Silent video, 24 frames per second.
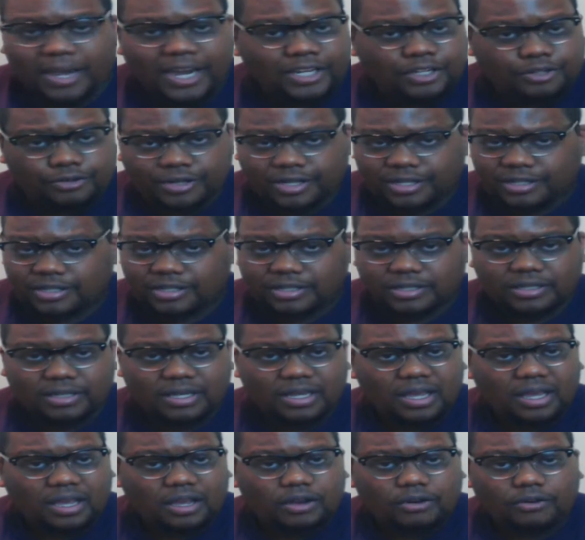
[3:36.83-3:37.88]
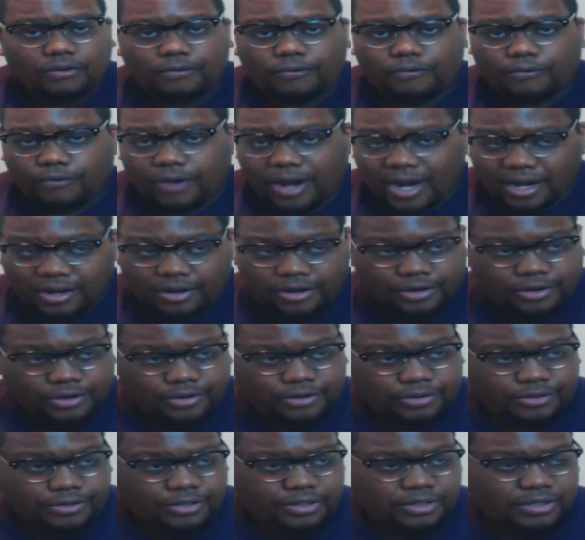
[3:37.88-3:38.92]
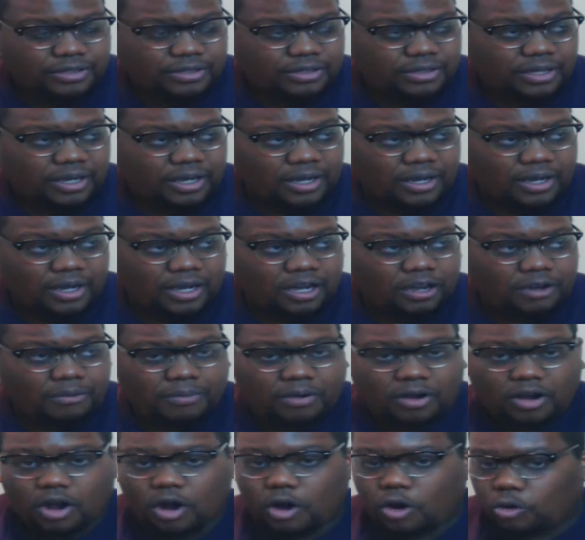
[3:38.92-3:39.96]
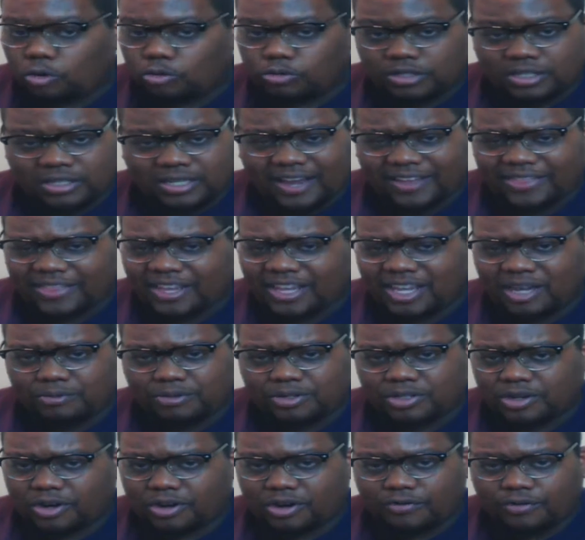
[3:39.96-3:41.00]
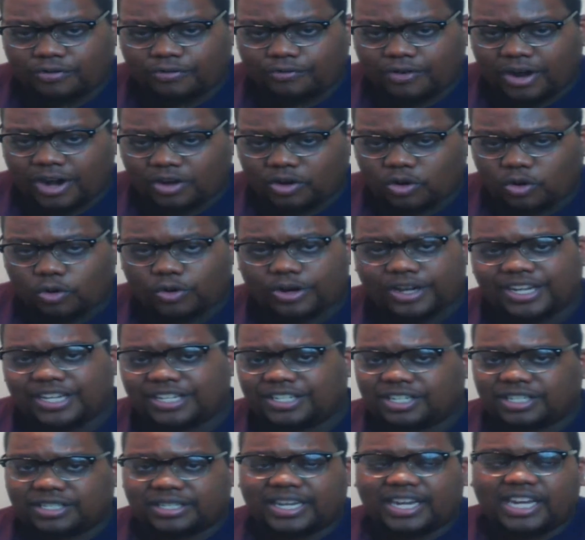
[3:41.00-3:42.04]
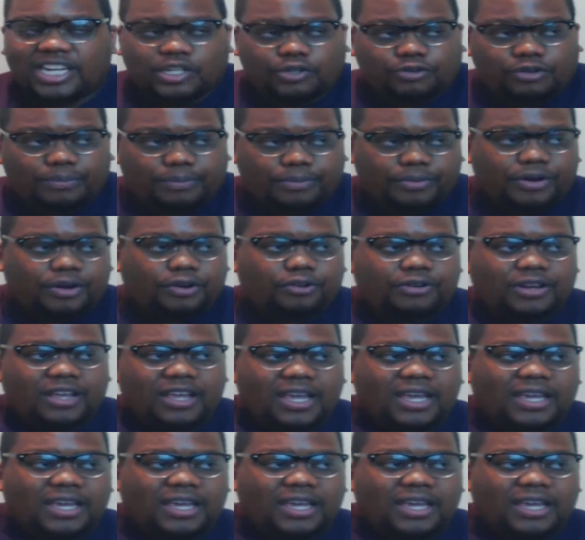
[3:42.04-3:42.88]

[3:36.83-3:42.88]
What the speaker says: Patriots, Raiders, Colts. I think he would start over Frank Gore. He's just injury prone.